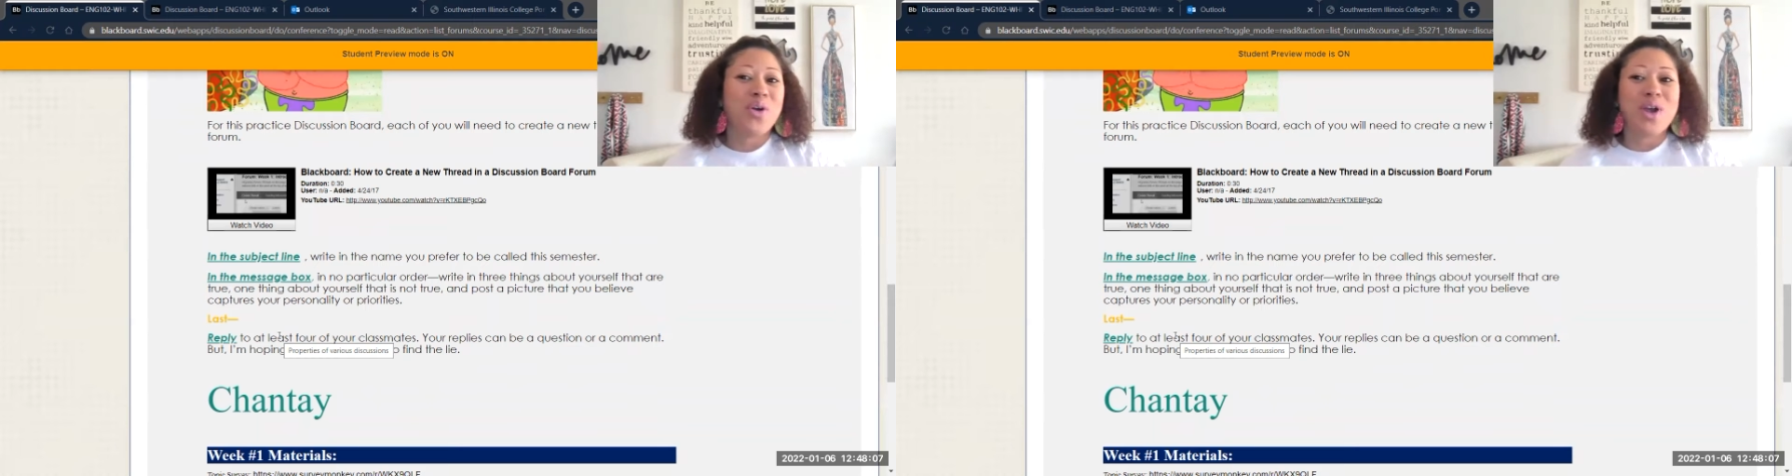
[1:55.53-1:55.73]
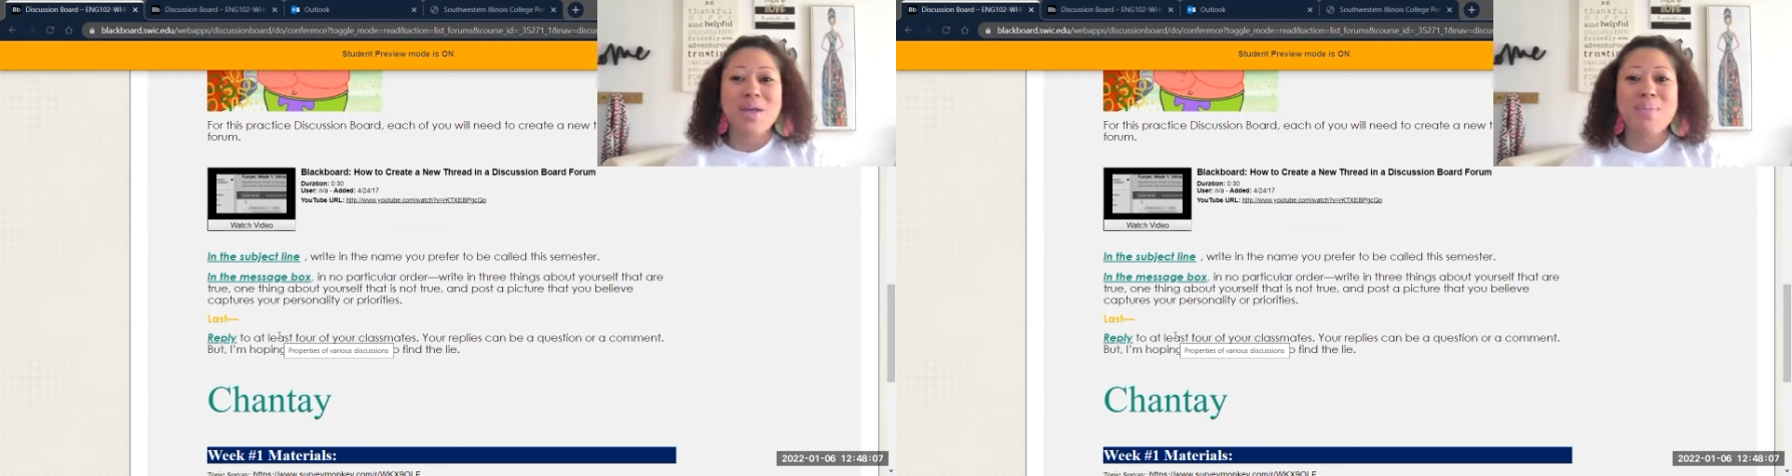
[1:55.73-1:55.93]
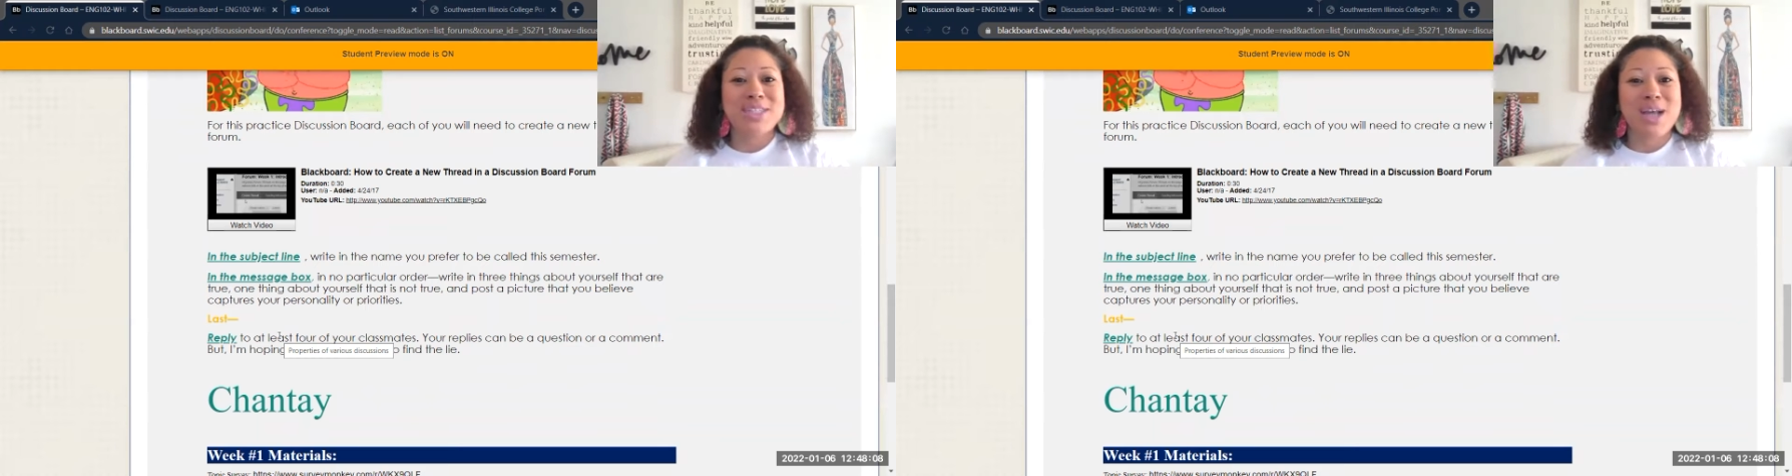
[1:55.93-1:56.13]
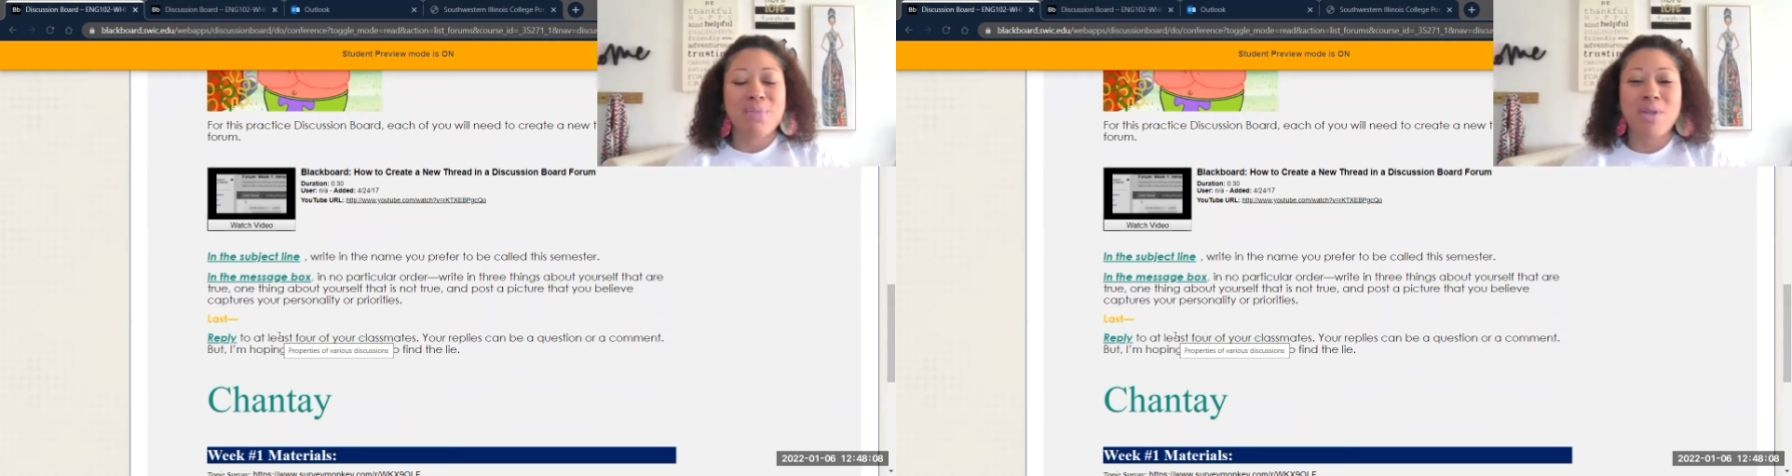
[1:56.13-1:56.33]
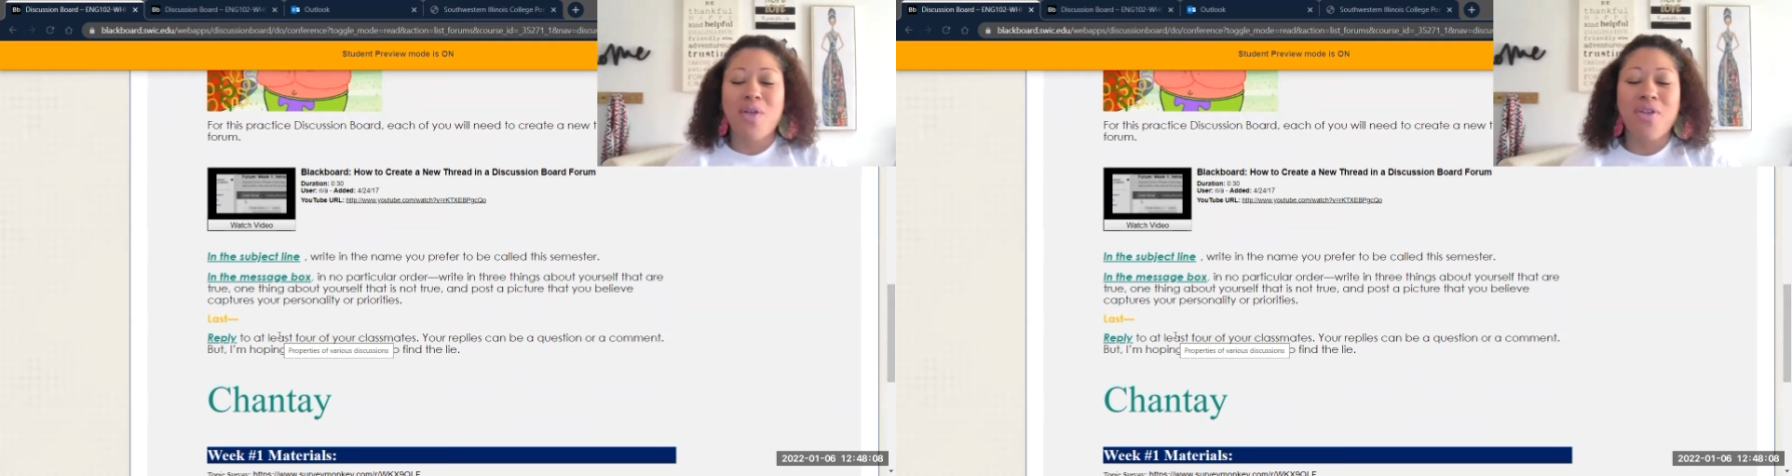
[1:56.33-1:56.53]
or it can be
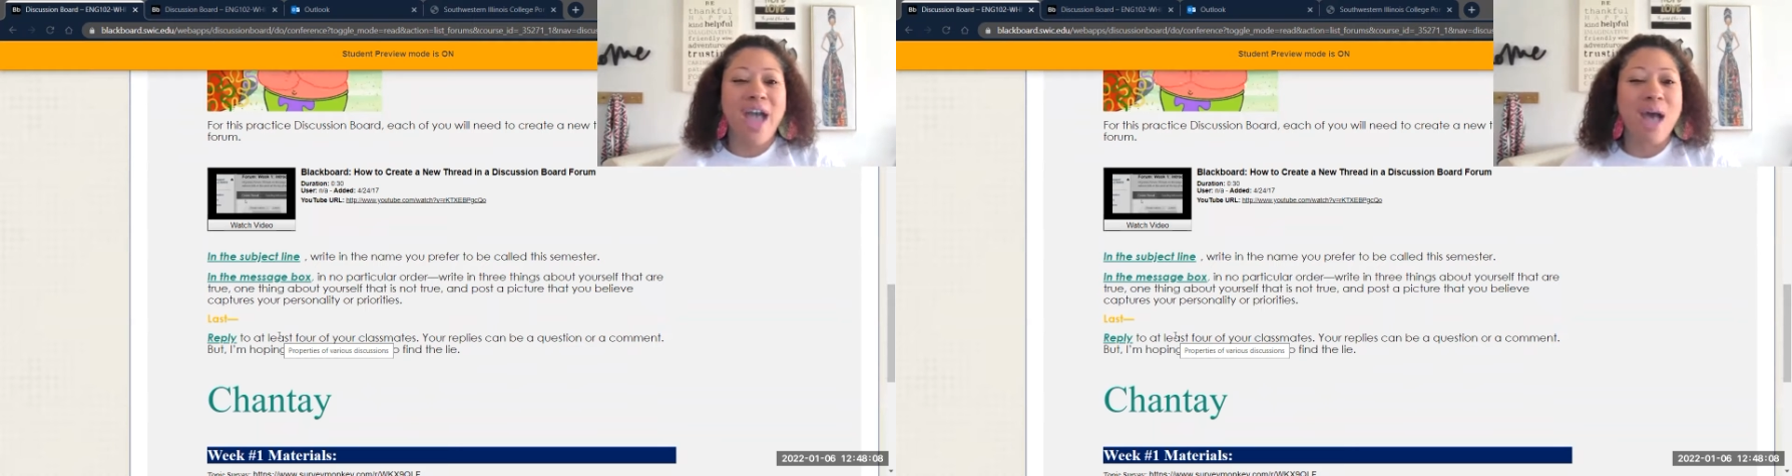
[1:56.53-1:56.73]
something rather